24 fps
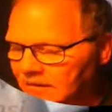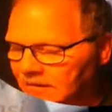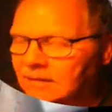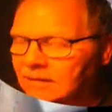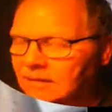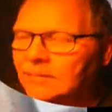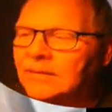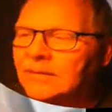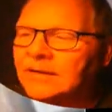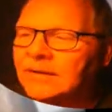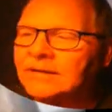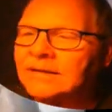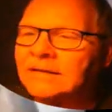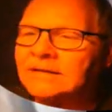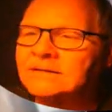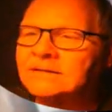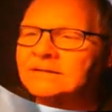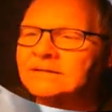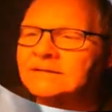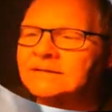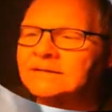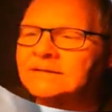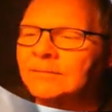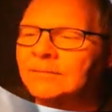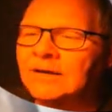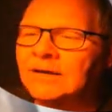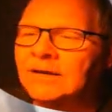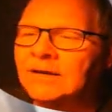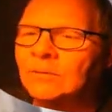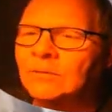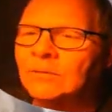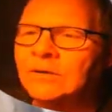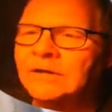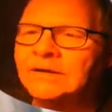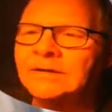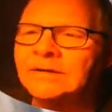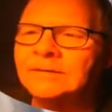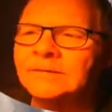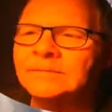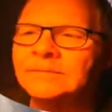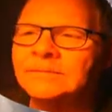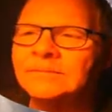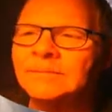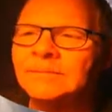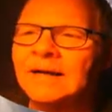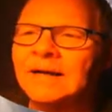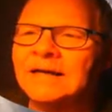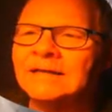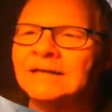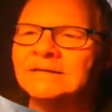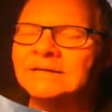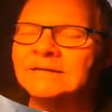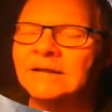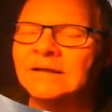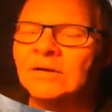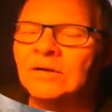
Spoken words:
But that's just something I wanted to pass along